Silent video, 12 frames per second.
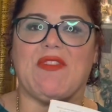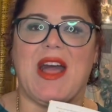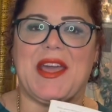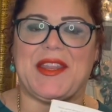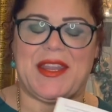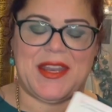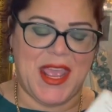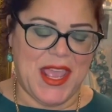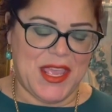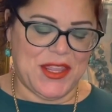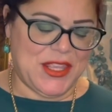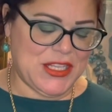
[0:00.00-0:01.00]
Raden.
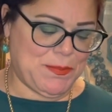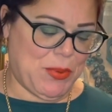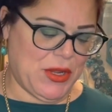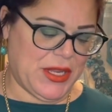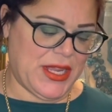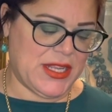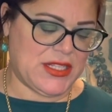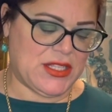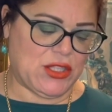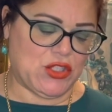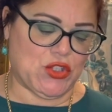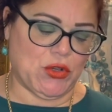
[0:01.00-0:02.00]
This book is
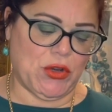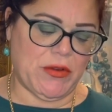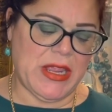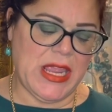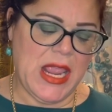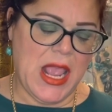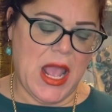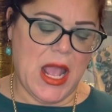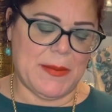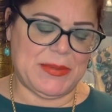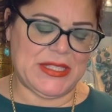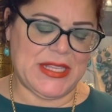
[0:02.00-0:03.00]
Jewelry,
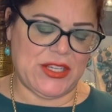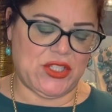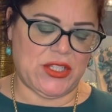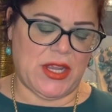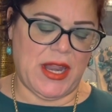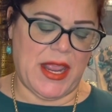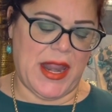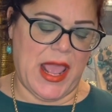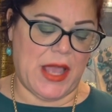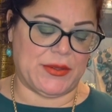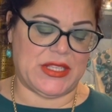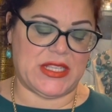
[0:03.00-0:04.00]
Obsession, and
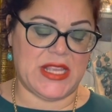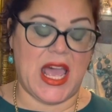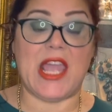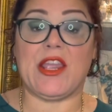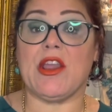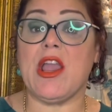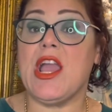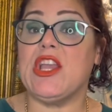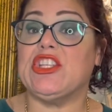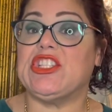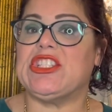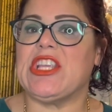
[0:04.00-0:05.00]
How Desire
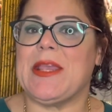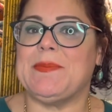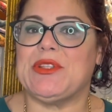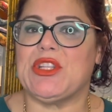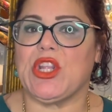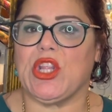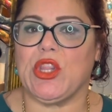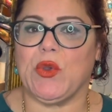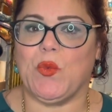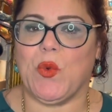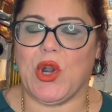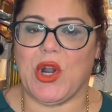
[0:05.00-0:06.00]
Shapes the
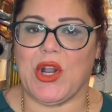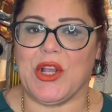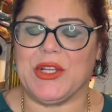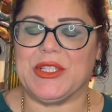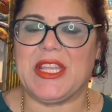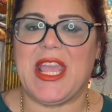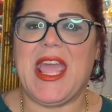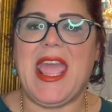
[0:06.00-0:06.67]
World.